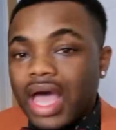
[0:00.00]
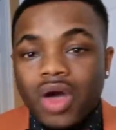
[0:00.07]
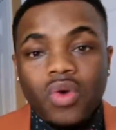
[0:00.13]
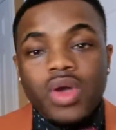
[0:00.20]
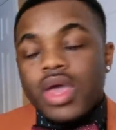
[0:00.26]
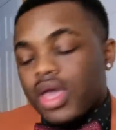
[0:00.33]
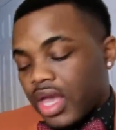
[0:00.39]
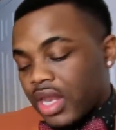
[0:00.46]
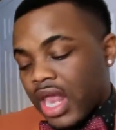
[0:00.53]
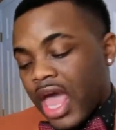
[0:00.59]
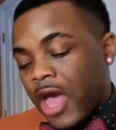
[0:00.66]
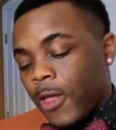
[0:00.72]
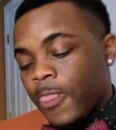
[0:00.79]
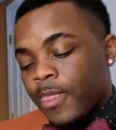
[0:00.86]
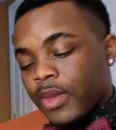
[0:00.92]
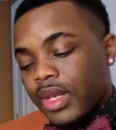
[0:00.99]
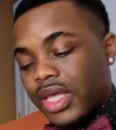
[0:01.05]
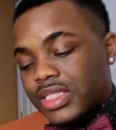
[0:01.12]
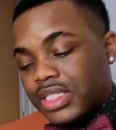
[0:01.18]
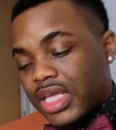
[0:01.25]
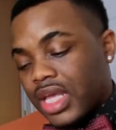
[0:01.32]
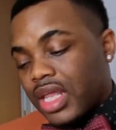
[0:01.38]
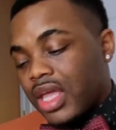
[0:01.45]
out. And now,
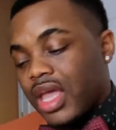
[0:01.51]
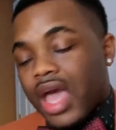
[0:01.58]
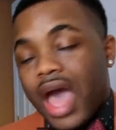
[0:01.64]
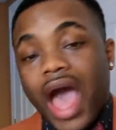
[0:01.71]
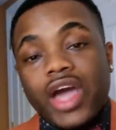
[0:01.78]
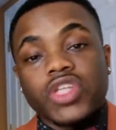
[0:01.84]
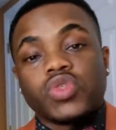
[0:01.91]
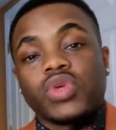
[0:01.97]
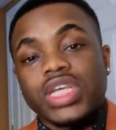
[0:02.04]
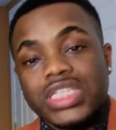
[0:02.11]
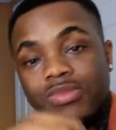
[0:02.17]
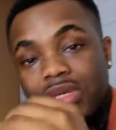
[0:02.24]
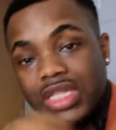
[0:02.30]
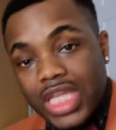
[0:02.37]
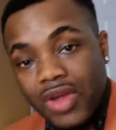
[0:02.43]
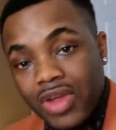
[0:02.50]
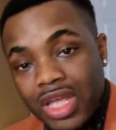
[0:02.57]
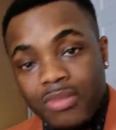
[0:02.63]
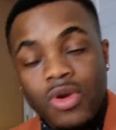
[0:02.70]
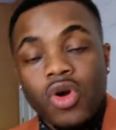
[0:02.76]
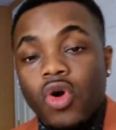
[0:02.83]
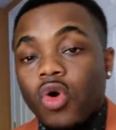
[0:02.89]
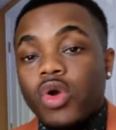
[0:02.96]
let's get it. How could you get some
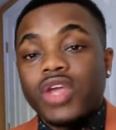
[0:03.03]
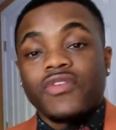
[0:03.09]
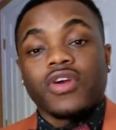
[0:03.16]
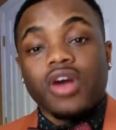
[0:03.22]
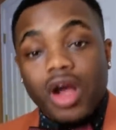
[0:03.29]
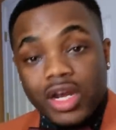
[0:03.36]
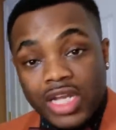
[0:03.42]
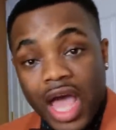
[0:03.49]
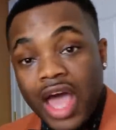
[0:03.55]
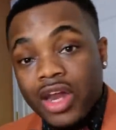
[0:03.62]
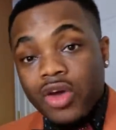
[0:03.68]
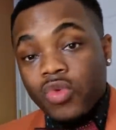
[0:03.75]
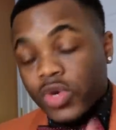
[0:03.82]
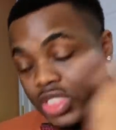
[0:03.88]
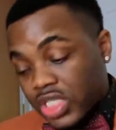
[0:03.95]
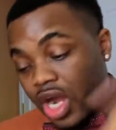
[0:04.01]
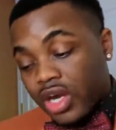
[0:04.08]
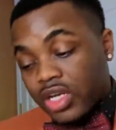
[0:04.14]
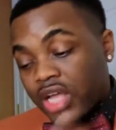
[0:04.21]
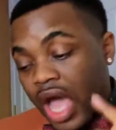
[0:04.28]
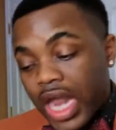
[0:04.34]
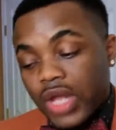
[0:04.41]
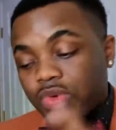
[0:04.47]
Ethereum or even Cardano, which
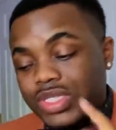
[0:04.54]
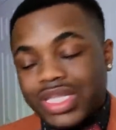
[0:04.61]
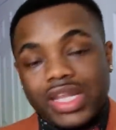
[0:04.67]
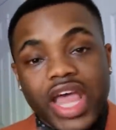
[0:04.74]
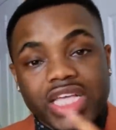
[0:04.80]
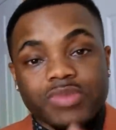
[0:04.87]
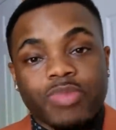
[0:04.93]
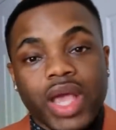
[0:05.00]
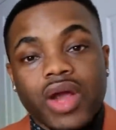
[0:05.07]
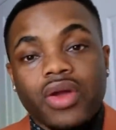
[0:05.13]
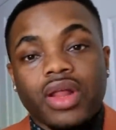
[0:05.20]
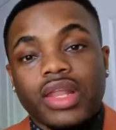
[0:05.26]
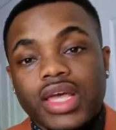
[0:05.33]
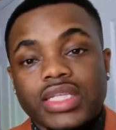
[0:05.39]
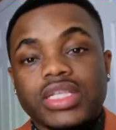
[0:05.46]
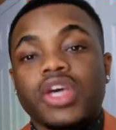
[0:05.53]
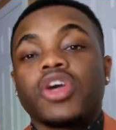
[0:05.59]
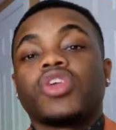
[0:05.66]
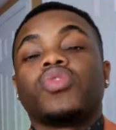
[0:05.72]
Cardano is the next banger on the list?